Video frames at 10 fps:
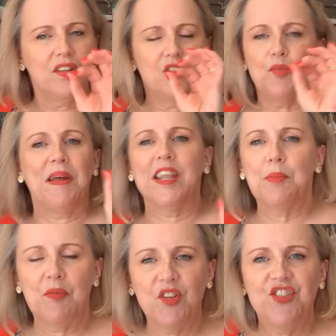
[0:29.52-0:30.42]
depending
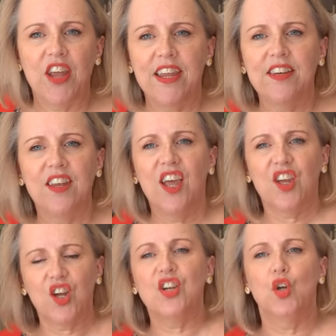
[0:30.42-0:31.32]
upon the shade
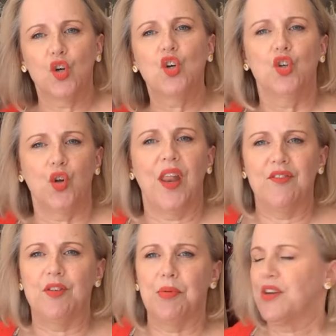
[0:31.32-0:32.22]
can look good on
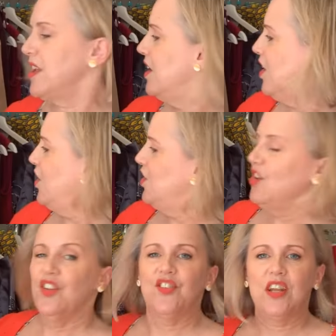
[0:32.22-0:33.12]
everybody.
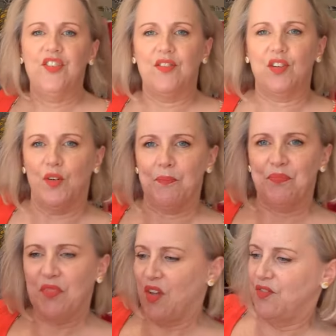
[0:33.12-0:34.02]
So let's have a look.
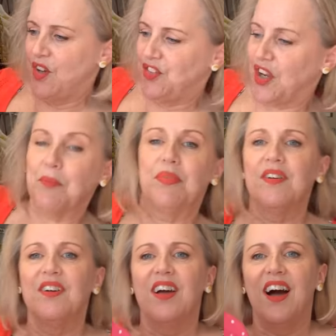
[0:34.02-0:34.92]
First up,
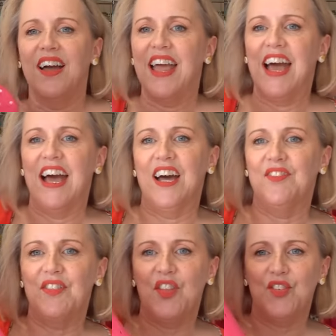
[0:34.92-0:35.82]
I
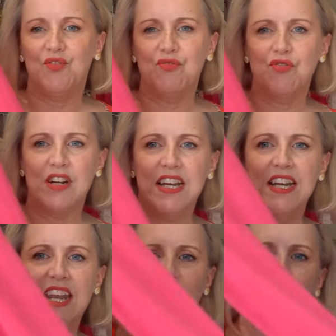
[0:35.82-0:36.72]
have this
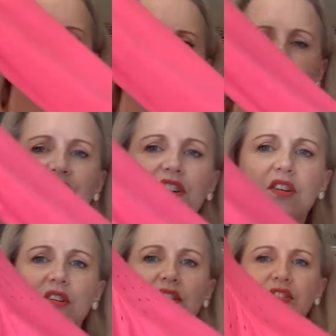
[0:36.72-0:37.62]
really
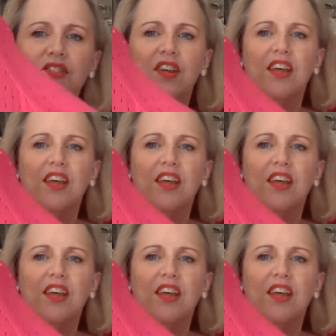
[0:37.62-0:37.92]
gorgeous